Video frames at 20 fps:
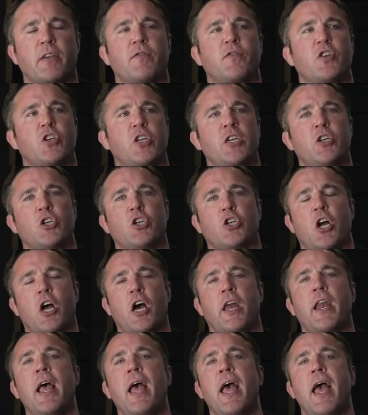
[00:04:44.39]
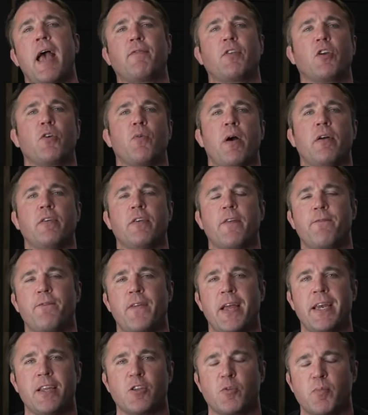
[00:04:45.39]
I've seen Sean have to go out and
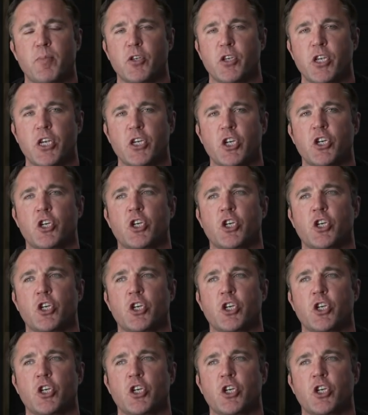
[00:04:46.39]
defend his position.